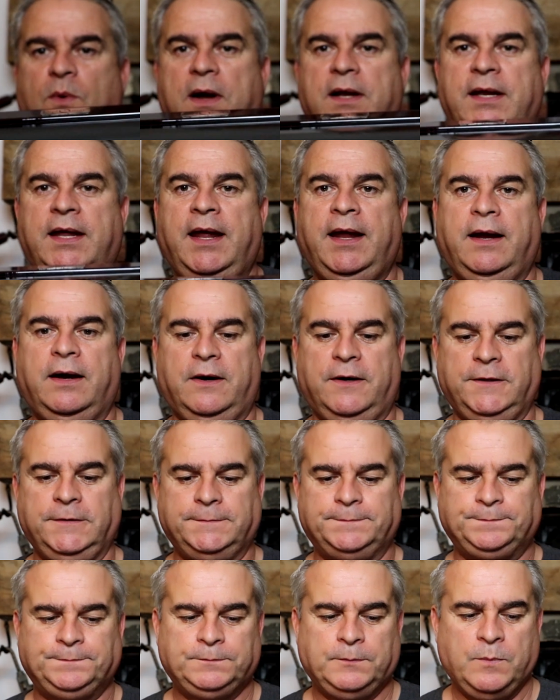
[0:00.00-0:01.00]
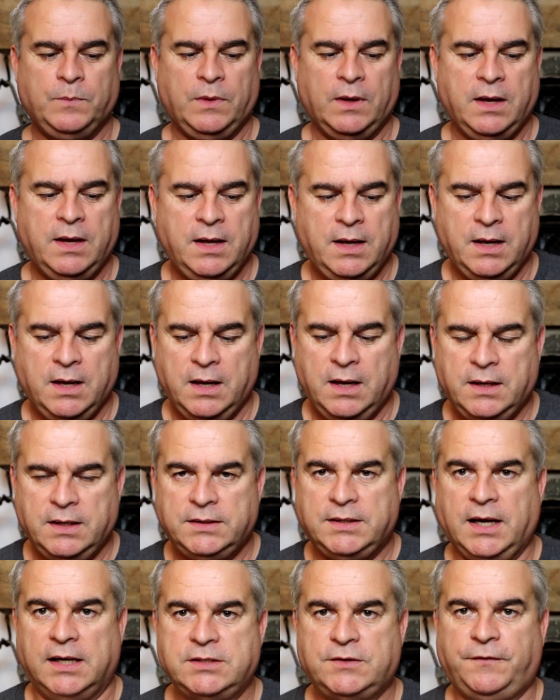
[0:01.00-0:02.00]
one here
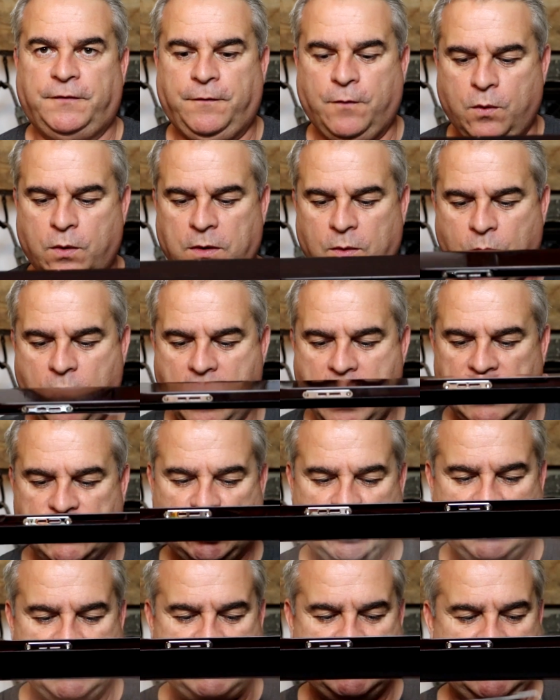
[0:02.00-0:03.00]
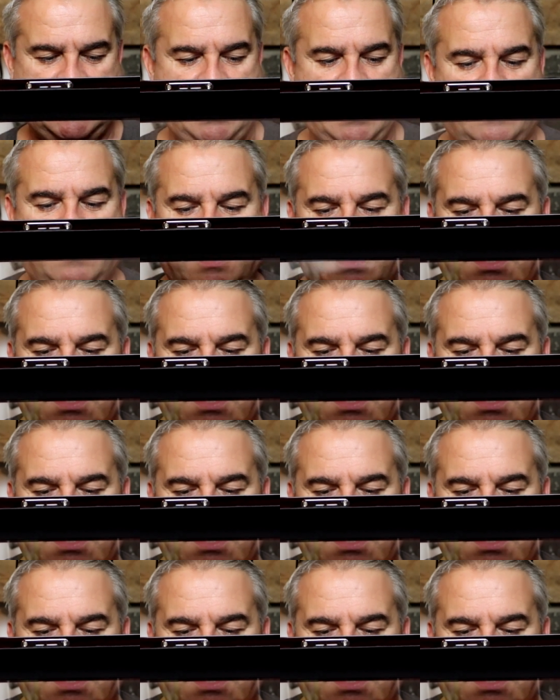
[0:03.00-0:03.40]
does four watches, and